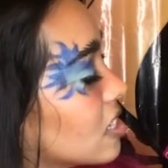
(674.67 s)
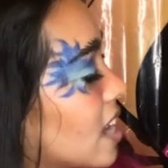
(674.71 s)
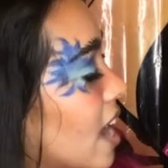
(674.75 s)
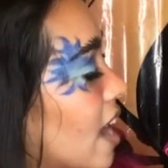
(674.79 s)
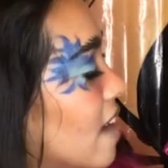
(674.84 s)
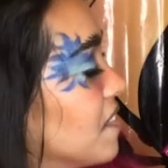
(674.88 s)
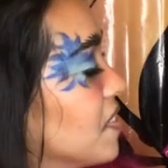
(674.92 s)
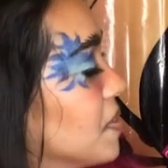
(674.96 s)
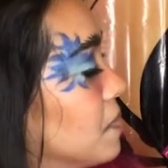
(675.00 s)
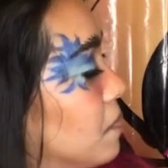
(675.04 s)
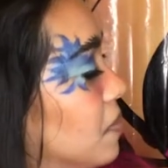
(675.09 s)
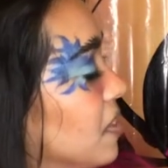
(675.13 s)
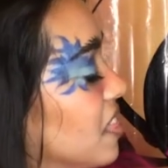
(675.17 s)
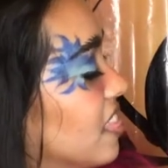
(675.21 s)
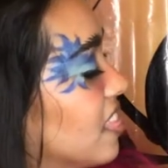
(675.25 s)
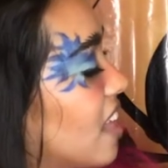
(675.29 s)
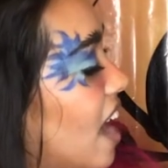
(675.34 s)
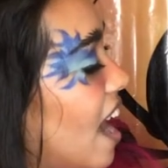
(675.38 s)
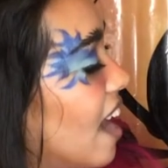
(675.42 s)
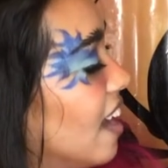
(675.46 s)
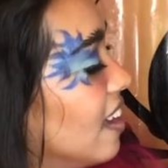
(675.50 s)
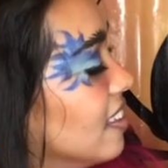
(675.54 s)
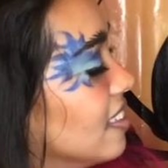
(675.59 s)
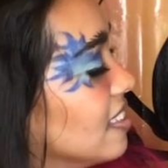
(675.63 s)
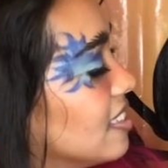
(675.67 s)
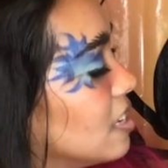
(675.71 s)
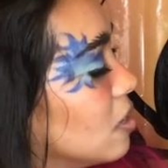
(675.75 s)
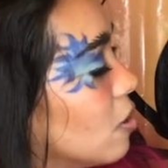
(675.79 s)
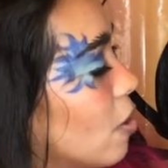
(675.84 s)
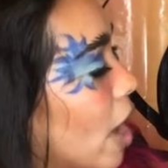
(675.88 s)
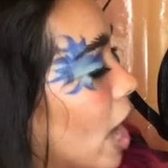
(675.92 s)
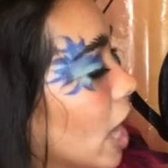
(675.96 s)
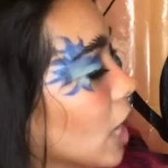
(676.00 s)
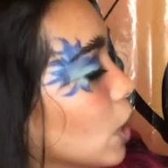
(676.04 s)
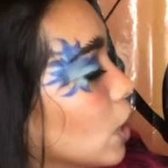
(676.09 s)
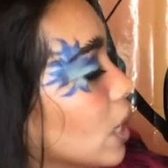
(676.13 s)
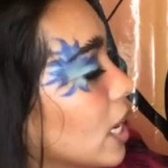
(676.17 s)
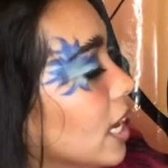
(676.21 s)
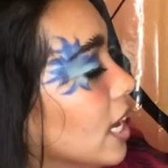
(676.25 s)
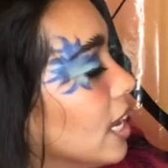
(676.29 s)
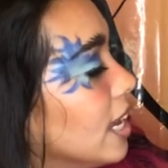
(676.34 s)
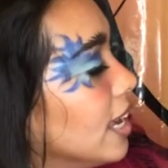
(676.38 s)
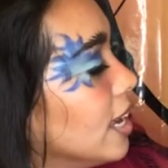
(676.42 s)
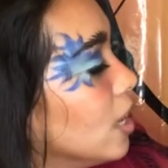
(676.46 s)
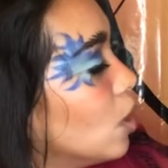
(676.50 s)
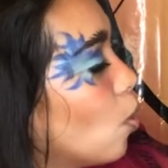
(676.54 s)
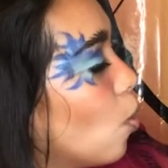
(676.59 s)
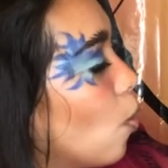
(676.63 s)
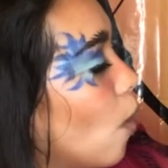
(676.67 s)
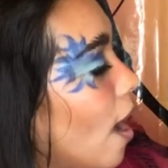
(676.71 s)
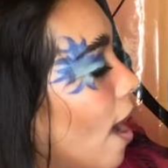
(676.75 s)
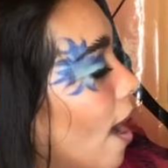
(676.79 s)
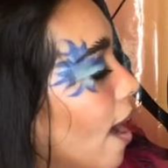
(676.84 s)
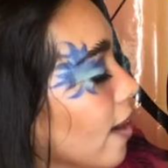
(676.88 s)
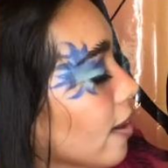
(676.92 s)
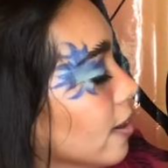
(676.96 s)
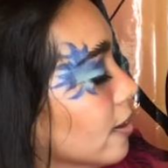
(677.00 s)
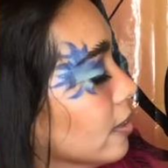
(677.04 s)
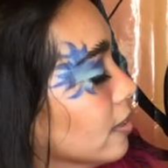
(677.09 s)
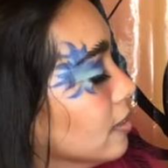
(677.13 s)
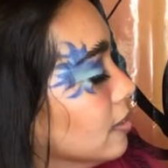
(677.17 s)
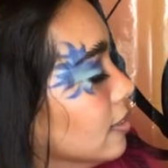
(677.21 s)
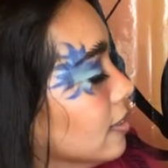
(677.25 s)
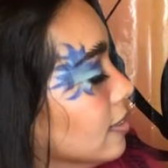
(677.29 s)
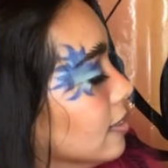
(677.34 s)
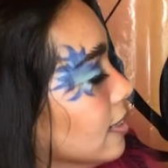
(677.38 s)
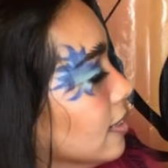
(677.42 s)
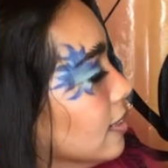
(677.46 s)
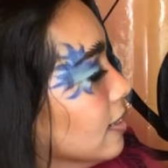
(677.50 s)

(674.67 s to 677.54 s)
I haven't been that into Hello Kitty in a while.